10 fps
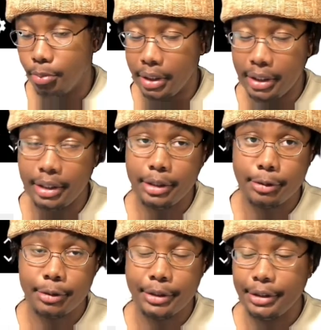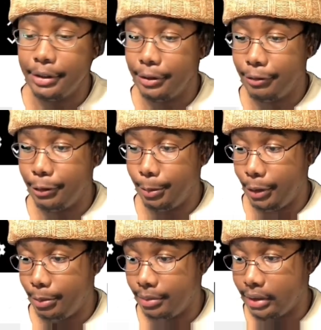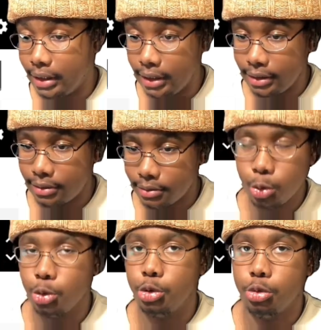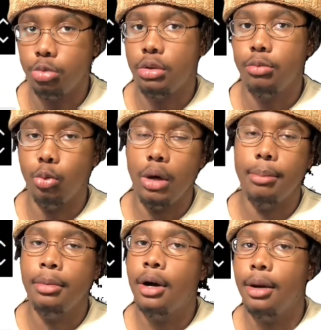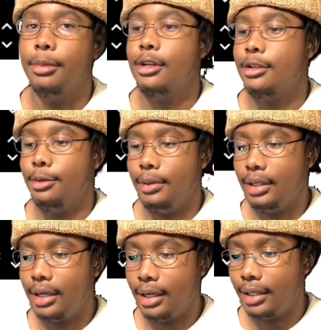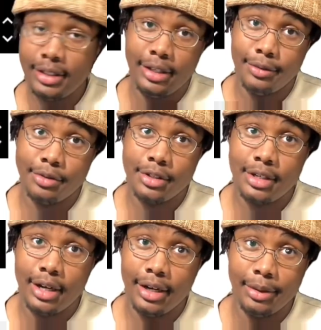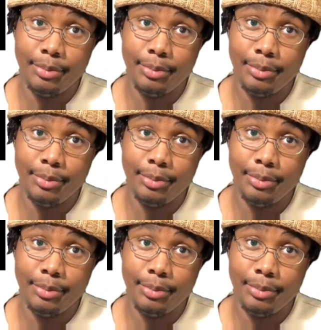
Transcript: it is really good for people like who do web comics and whatnot. Saves time,